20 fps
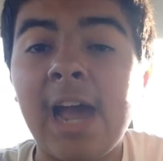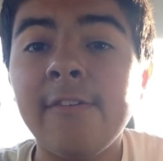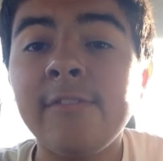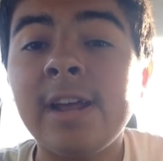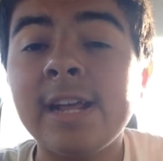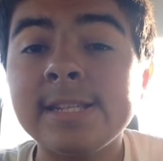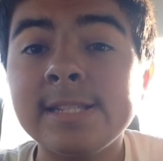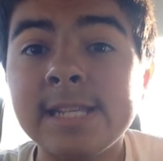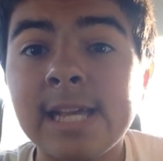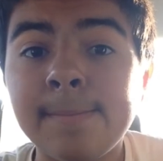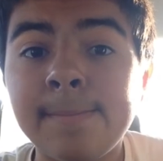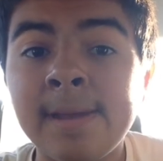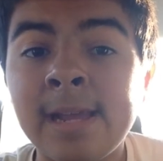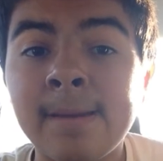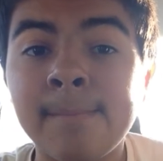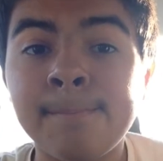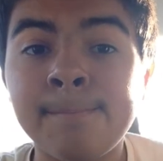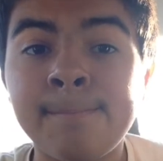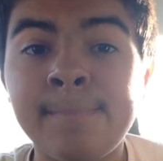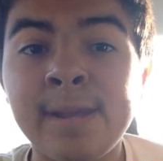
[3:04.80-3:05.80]
Have a nice day, be,
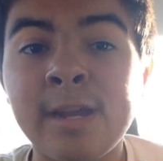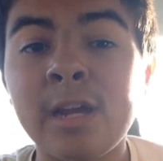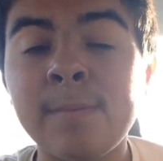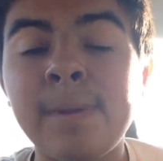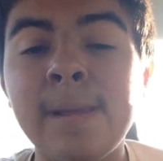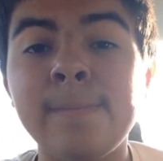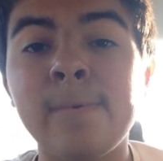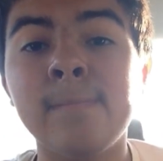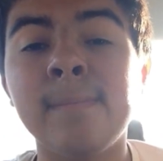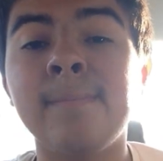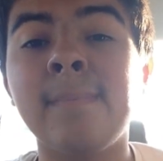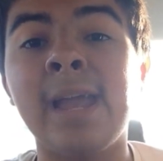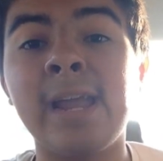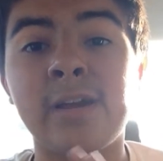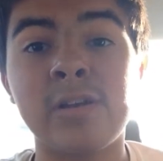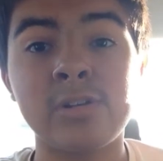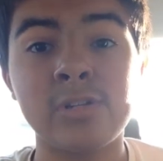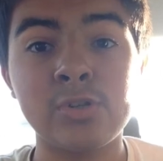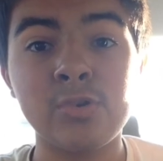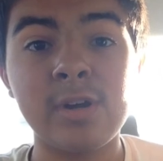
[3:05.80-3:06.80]
be good people, make
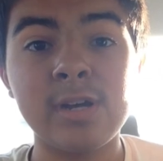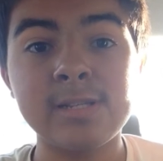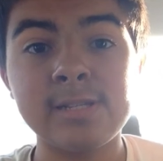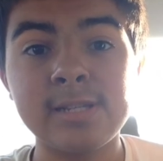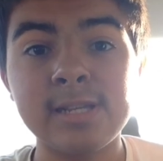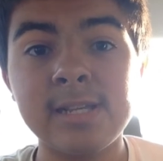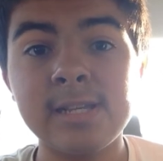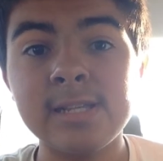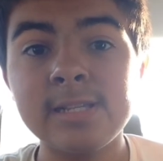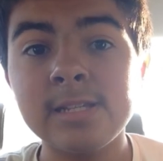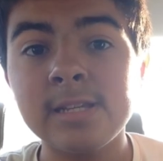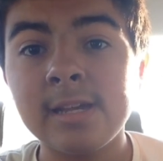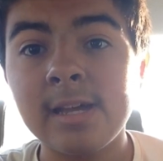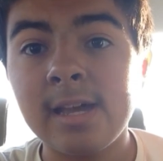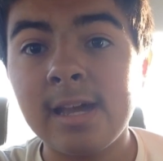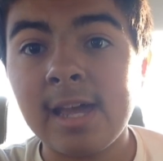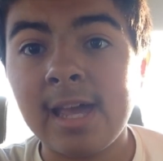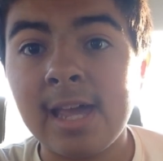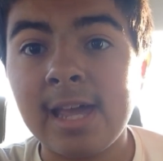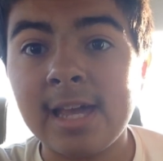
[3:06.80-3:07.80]
good choices,
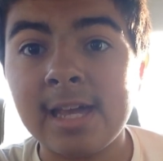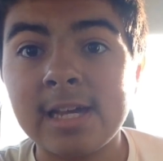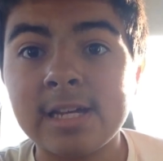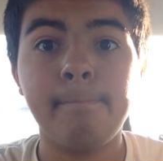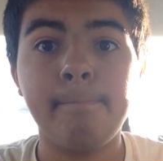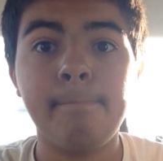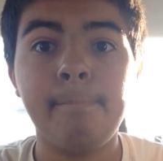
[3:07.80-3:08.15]
and